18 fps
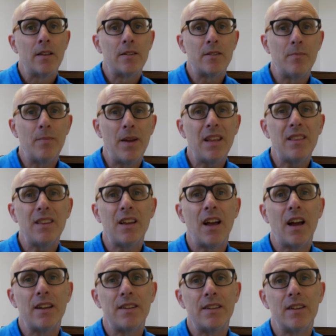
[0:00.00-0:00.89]
To make
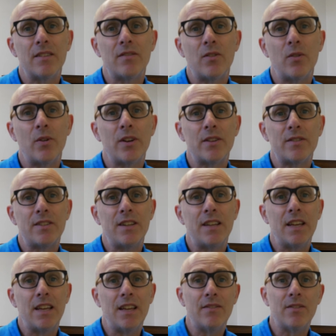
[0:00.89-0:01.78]
the idea of
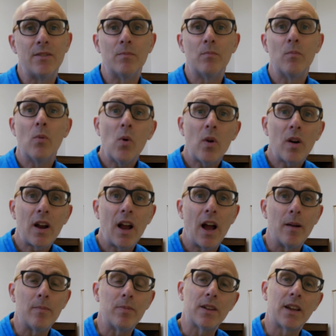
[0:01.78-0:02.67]
loyalty even more
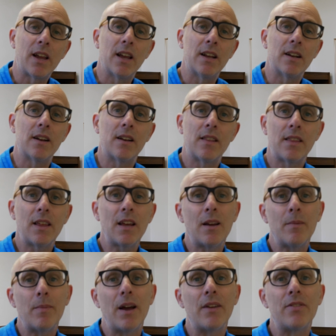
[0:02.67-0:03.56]
complicated,
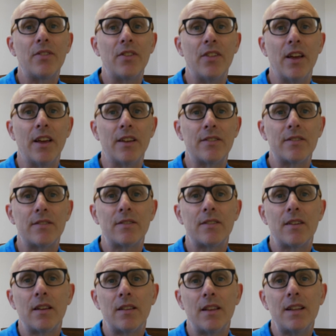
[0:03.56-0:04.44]
think about
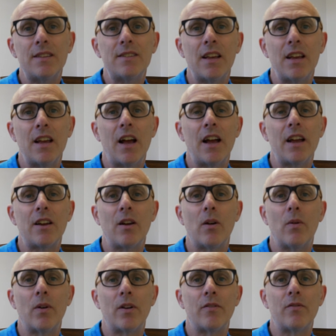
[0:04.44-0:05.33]
this. Let's say I
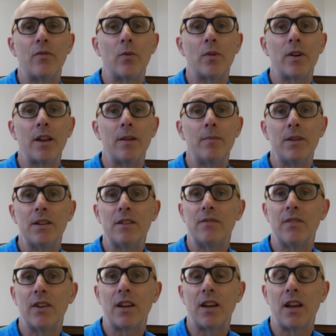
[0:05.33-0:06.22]
go on a 4-day
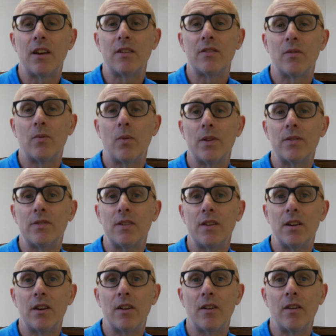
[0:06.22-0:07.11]
beach vacation once
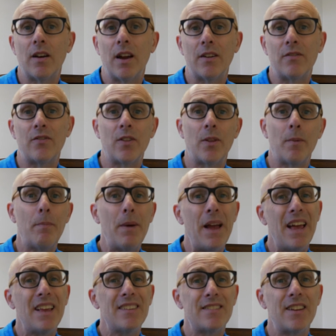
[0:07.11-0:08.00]
a year, and for the
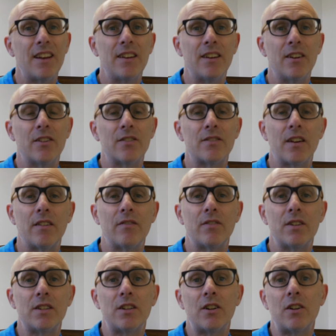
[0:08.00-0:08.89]
past 10 years
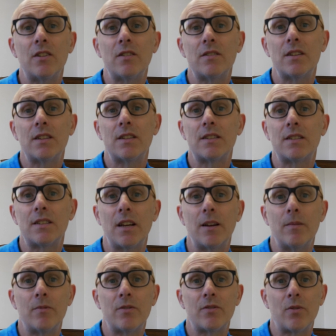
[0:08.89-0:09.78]
I've returned to the
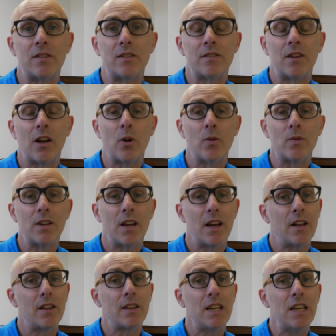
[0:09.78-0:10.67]
same resort
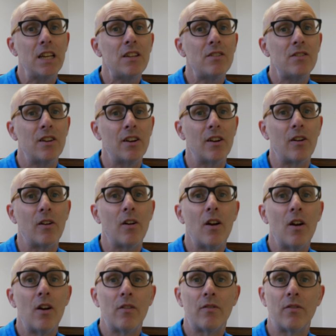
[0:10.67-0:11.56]
hotel each year
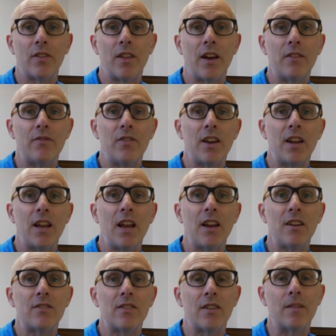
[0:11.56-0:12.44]
for that
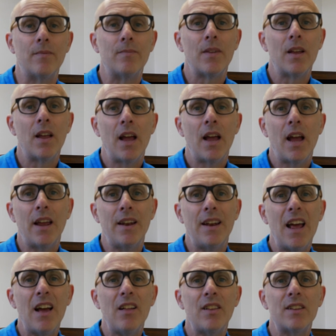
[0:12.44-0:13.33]
vacation. And
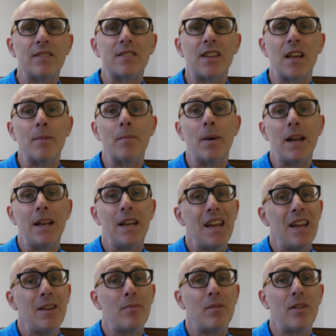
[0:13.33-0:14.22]
now let's say my
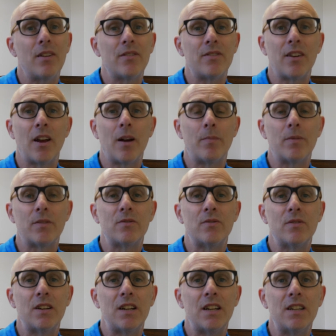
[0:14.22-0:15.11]
neighbor has the
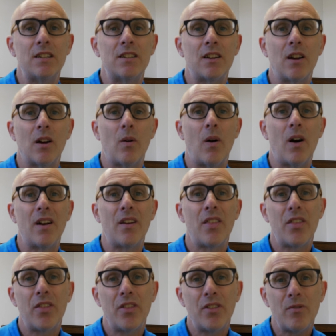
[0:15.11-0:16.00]
opportunity to go on
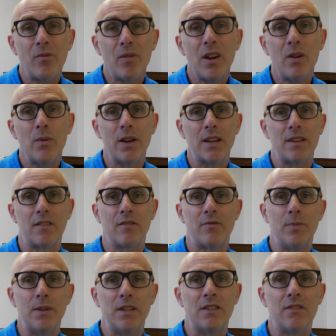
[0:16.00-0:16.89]
3 weeks
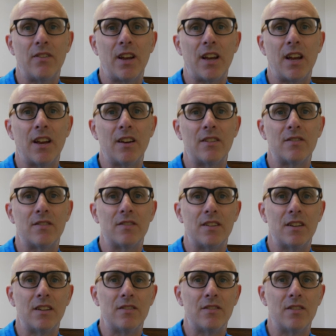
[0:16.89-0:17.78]
of beach
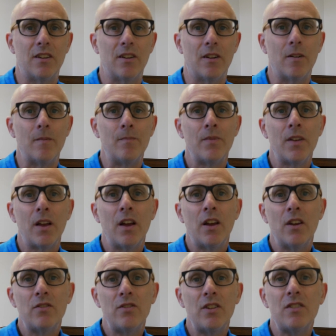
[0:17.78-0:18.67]
vacations each year.
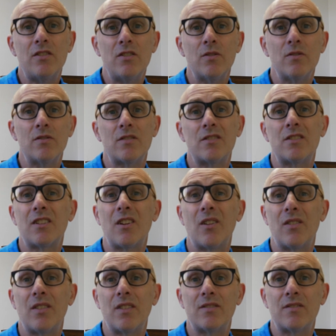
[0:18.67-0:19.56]
She chooses to
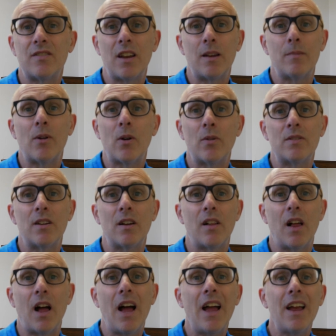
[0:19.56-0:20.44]
go to the same
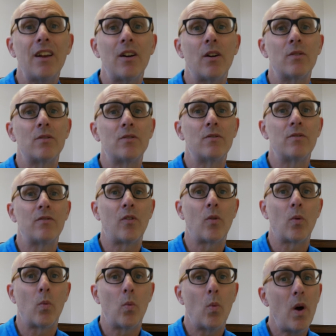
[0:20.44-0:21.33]
hotel I go to
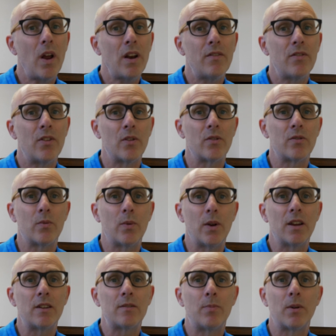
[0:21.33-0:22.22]
for one of those
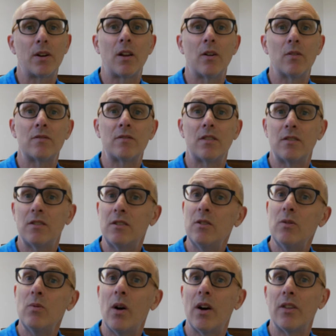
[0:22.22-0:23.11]
weeks, but goes to
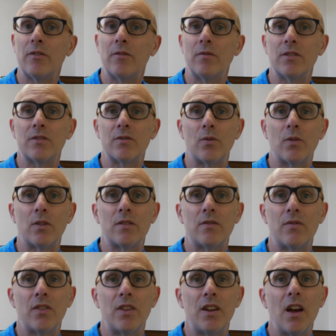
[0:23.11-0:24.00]
2 other
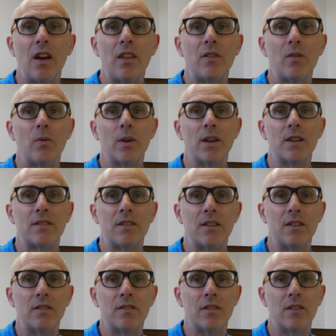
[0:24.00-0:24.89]
resorts for the other
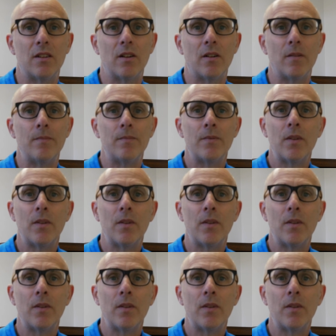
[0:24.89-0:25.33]
weeks each year.